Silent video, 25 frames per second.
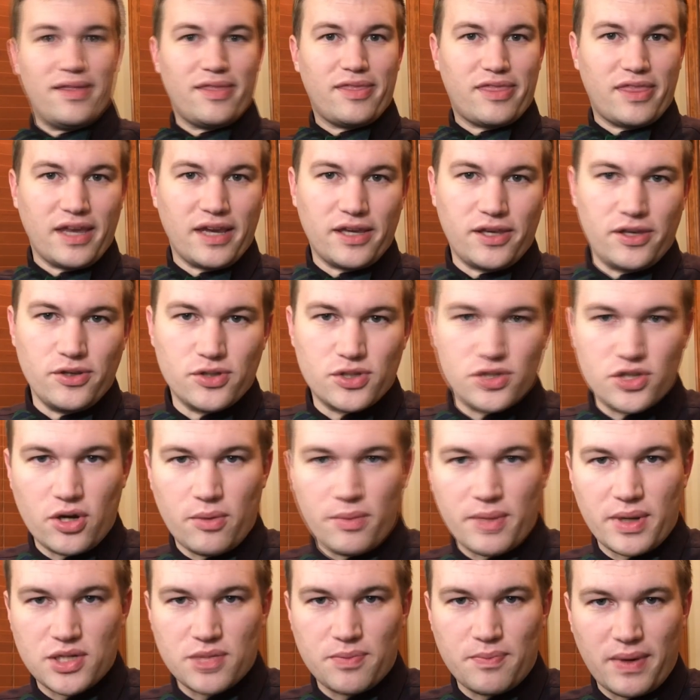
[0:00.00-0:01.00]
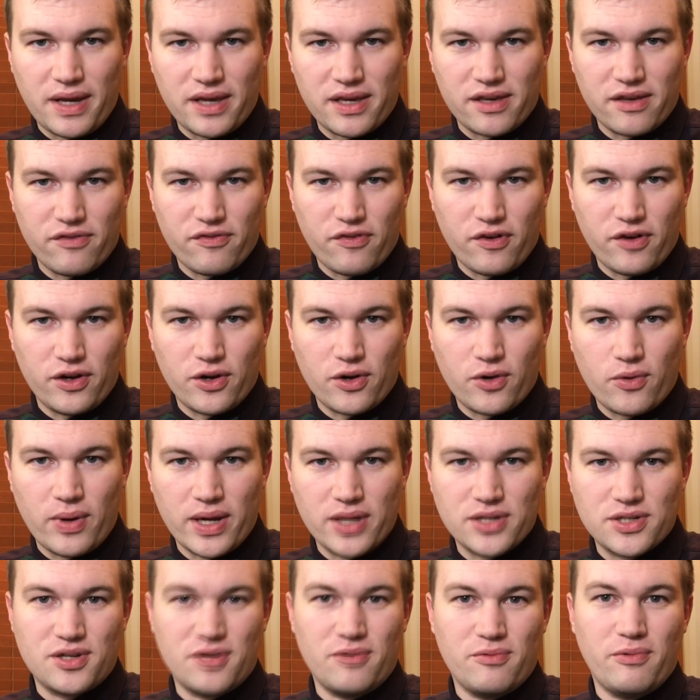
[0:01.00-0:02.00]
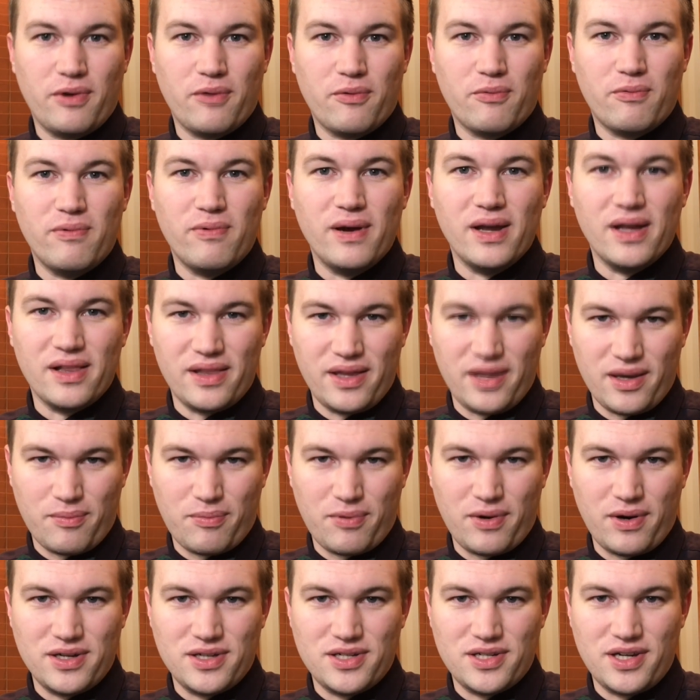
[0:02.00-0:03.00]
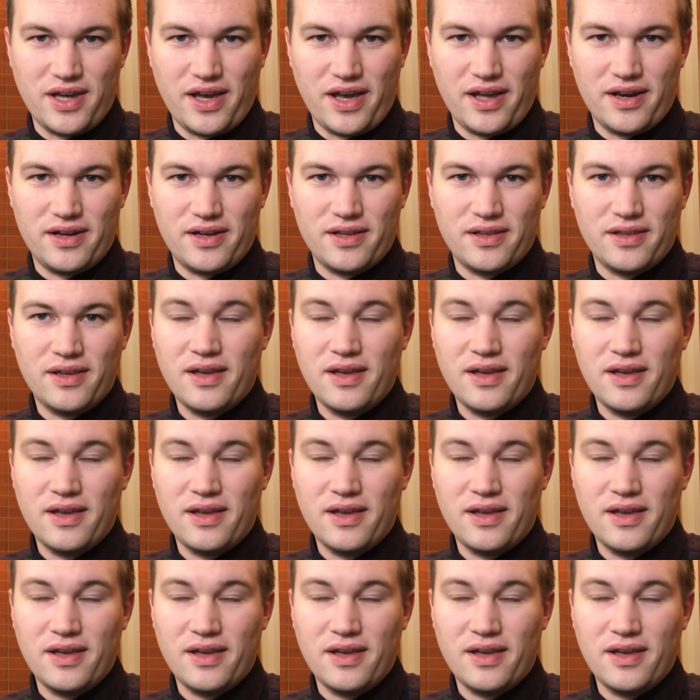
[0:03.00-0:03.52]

Thank you so much, Micah, for your question. We really appreciate it.